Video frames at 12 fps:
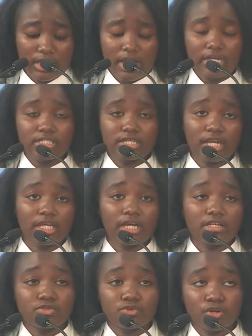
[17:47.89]
and telling
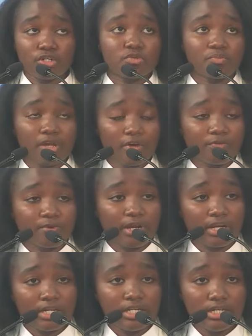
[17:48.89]
us, Do not be
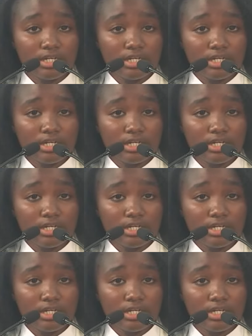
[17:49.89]
afraid